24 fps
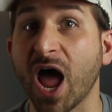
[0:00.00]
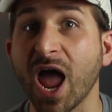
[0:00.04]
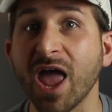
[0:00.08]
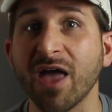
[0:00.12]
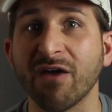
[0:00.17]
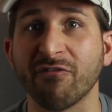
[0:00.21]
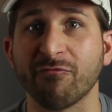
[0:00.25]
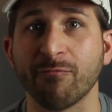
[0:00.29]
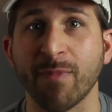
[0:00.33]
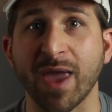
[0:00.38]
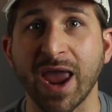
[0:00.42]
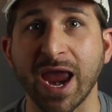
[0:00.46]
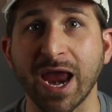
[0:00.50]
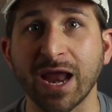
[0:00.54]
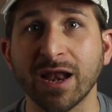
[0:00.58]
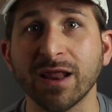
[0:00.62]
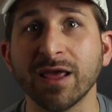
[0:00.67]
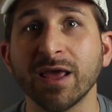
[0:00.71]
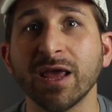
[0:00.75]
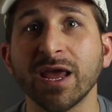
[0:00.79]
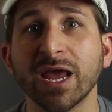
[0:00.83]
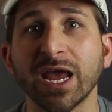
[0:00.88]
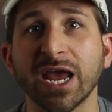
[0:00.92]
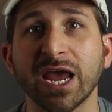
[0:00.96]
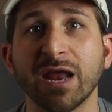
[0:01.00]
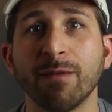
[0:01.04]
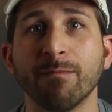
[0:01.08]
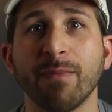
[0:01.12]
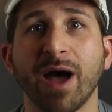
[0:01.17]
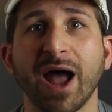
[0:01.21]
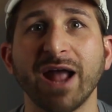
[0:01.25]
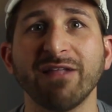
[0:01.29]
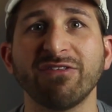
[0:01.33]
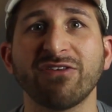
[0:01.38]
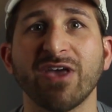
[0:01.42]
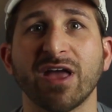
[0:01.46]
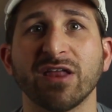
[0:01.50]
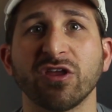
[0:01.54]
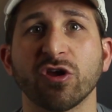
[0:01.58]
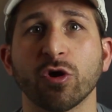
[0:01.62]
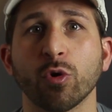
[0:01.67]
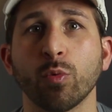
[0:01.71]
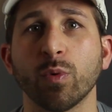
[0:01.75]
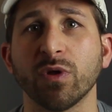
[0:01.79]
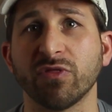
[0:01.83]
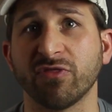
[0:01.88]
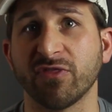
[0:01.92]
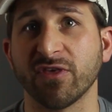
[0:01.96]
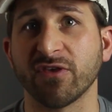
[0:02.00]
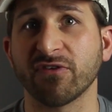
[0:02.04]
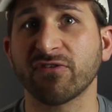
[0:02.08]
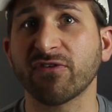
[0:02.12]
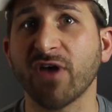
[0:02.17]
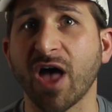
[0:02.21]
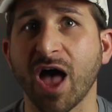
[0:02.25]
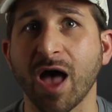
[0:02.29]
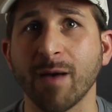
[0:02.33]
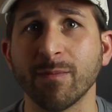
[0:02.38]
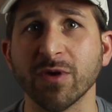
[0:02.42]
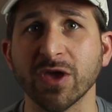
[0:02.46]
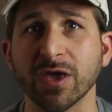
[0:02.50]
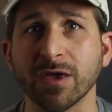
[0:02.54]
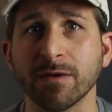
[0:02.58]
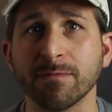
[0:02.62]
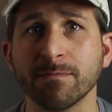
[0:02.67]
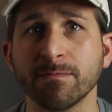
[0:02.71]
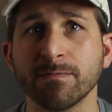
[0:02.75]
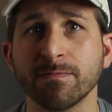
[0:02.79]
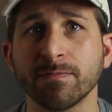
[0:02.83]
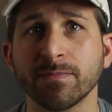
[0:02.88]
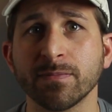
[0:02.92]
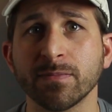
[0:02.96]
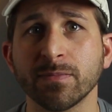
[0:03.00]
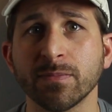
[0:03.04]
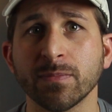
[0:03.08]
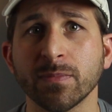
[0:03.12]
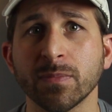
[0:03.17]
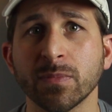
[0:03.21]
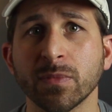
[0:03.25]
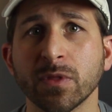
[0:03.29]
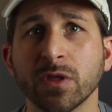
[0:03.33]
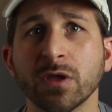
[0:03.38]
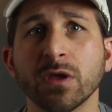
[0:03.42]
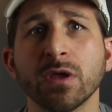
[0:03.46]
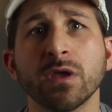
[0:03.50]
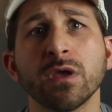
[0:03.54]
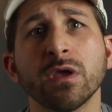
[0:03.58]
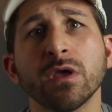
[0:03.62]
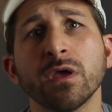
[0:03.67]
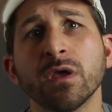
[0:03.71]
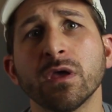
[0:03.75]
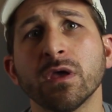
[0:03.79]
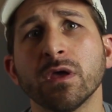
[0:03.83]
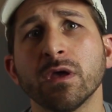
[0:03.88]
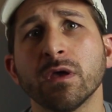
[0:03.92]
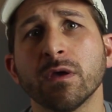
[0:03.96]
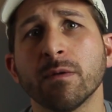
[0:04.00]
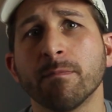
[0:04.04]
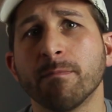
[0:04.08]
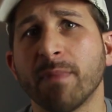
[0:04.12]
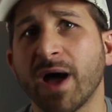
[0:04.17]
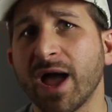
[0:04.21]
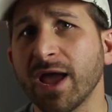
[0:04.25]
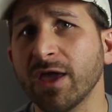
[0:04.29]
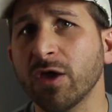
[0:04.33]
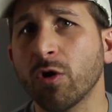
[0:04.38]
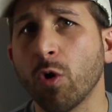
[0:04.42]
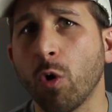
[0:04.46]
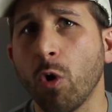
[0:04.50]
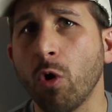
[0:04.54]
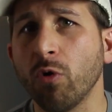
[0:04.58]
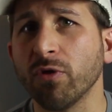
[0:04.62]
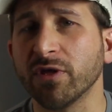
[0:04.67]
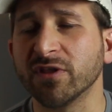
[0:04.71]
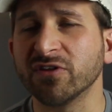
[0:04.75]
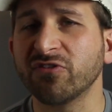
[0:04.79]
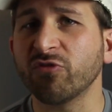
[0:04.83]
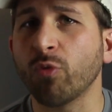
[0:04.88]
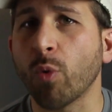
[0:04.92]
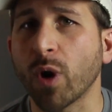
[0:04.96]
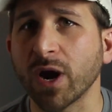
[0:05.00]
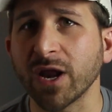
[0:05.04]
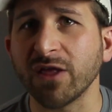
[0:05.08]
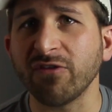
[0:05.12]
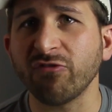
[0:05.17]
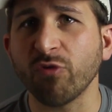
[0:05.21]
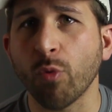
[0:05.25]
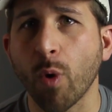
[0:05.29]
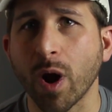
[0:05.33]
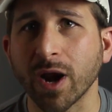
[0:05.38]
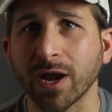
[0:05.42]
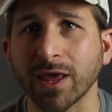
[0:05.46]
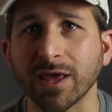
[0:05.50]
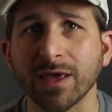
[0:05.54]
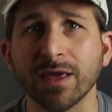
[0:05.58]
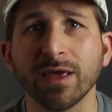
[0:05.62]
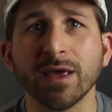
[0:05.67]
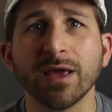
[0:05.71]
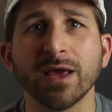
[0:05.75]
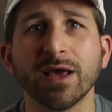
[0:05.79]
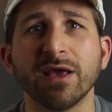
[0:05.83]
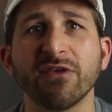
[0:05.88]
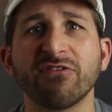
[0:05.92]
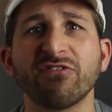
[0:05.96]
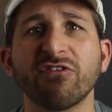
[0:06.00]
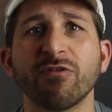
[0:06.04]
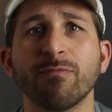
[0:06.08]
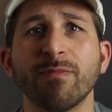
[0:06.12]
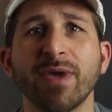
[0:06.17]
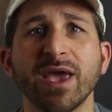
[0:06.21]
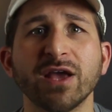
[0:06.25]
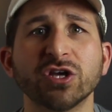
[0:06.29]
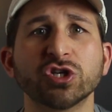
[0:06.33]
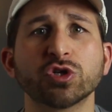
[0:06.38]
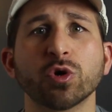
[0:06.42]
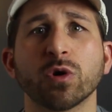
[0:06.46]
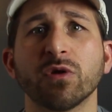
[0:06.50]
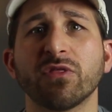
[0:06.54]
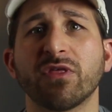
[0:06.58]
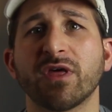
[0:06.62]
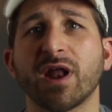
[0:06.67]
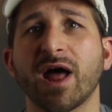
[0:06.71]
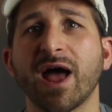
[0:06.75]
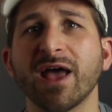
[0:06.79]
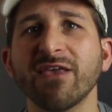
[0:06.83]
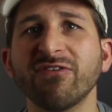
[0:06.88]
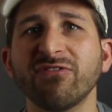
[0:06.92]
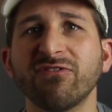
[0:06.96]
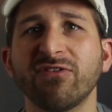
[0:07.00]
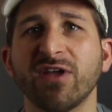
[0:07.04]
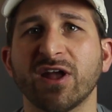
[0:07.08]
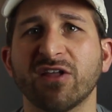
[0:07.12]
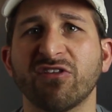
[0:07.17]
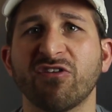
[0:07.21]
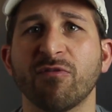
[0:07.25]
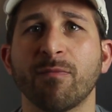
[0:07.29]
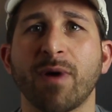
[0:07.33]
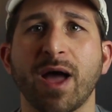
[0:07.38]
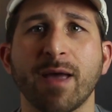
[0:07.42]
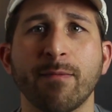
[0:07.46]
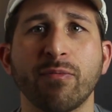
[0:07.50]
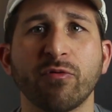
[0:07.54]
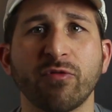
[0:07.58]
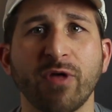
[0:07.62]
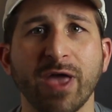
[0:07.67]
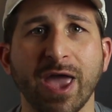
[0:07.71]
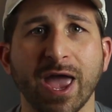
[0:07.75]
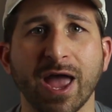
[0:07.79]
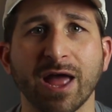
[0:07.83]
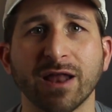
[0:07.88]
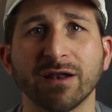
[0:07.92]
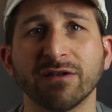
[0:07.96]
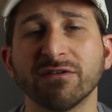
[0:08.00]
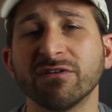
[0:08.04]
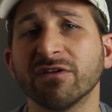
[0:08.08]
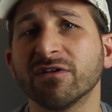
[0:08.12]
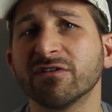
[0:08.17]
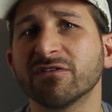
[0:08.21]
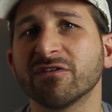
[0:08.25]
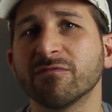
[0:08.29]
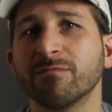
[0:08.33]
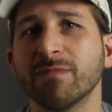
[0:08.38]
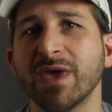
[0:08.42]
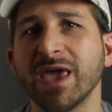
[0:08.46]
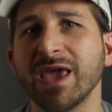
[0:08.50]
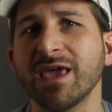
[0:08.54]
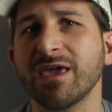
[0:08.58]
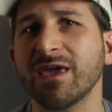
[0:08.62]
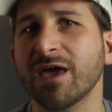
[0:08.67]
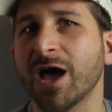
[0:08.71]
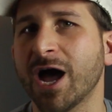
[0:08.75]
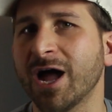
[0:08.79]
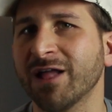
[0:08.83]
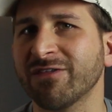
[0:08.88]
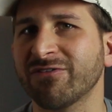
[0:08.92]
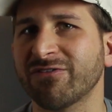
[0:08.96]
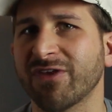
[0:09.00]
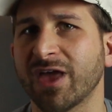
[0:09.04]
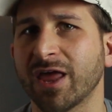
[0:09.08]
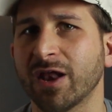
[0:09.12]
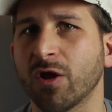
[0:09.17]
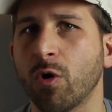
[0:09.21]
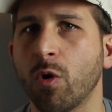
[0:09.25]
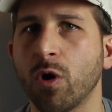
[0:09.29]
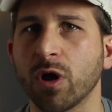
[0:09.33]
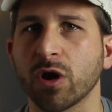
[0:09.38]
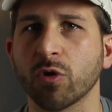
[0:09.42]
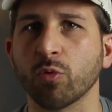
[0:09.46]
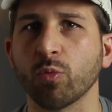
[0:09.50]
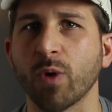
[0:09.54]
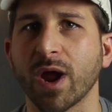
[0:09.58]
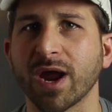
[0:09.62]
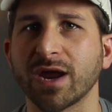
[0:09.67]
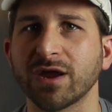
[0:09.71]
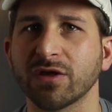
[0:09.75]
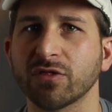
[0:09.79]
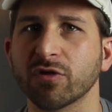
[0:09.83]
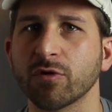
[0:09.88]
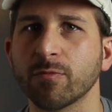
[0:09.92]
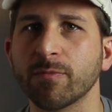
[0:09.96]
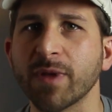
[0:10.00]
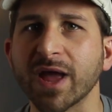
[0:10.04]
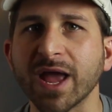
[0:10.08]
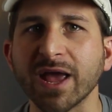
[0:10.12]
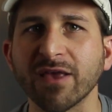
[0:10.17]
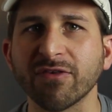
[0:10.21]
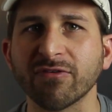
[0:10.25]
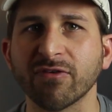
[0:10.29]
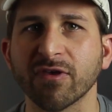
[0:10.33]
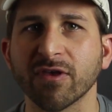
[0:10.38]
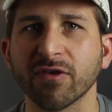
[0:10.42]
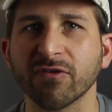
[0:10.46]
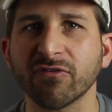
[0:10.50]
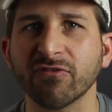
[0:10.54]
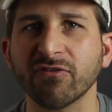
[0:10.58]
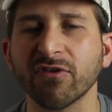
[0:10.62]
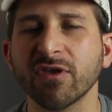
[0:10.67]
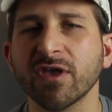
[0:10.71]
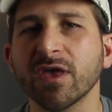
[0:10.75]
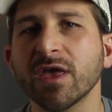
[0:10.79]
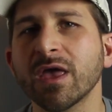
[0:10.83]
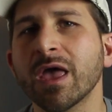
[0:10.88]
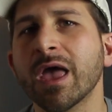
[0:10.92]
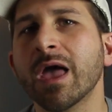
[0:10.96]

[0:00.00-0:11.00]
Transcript: I have made in my tenure with this hobby. My goal in twenty twenty is to make sure that I stick to my plan to make content on a regular basis.